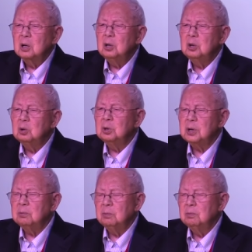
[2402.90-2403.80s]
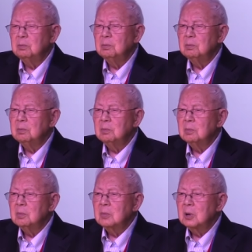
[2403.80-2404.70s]
used him.
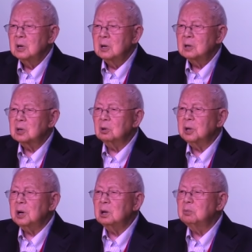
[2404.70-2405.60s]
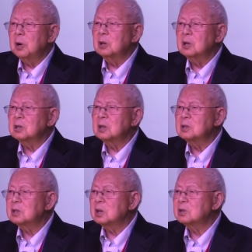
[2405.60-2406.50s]
So, dear brothers and
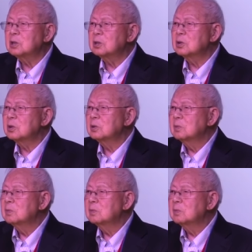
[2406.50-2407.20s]
sisters,